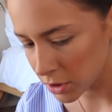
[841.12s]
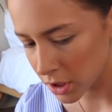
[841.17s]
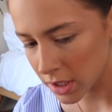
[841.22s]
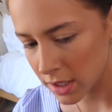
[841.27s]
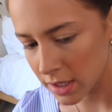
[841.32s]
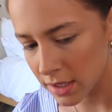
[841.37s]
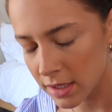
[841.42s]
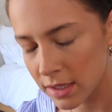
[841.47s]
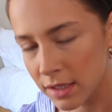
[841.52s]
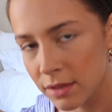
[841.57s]

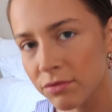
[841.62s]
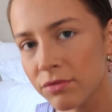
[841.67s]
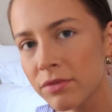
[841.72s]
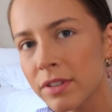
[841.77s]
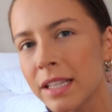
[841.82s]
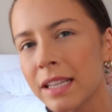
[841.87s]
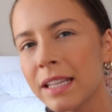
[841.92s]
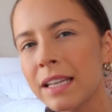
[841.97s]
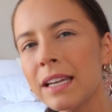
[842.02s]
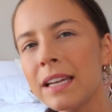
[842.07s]
just
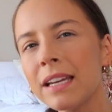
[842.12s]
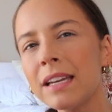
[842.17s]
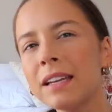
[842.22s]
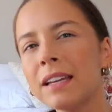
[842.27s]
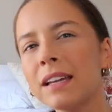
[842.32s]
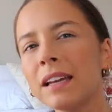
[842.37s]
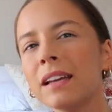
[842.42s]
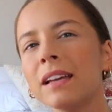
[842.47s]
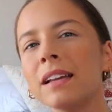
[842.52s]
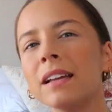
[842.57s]
really
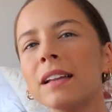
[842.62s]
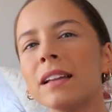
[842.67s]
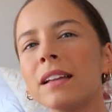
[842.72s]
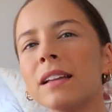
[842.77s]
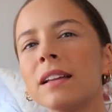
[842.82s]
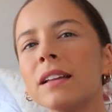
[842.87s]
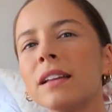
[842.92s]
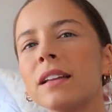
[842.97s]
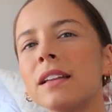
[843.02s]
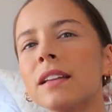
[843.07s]

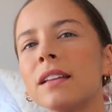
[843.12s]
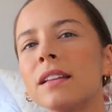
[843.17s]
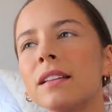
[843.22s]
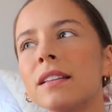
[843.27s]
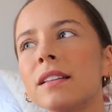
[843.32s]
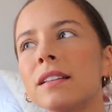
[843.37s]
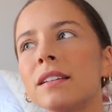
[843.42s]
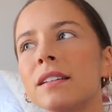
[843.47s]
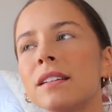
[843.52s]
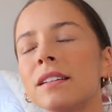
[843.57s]

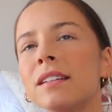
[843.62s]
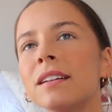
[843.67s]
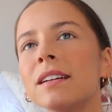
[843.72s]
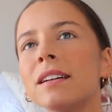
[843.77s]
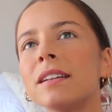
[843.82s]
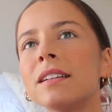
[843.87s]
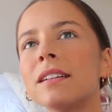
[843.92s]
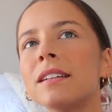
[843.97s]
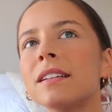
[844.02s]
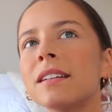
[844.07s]

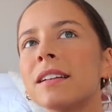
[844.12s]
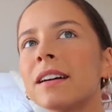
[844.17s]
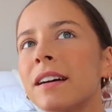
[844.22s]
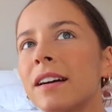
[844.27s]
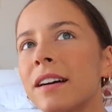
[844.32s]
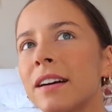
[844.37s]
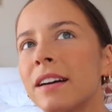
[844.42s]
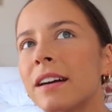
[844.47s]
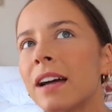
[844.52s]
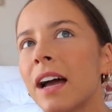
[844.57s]
I don't
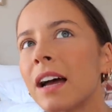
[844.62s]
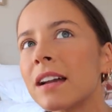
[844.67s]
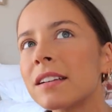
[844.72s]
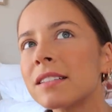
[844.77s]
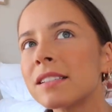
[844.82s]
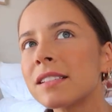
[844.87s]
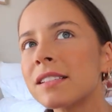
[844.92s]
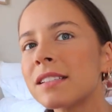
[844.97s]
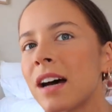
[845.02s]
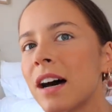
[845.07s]
know how
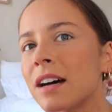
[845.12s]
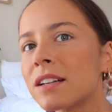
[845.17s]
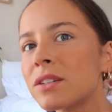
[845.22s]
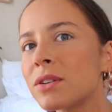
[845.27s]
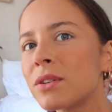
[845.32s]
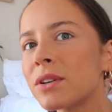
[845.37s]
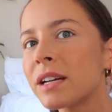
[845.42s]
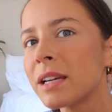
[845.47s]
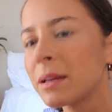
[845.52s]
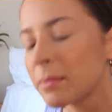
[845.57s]
to start
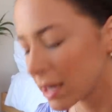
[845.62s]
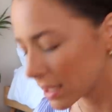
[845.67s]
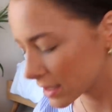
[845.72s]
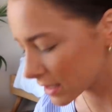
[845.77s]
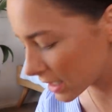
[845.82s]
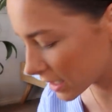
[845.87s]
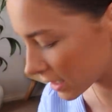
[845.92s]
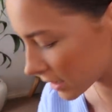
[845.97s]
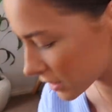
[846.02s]
talking about that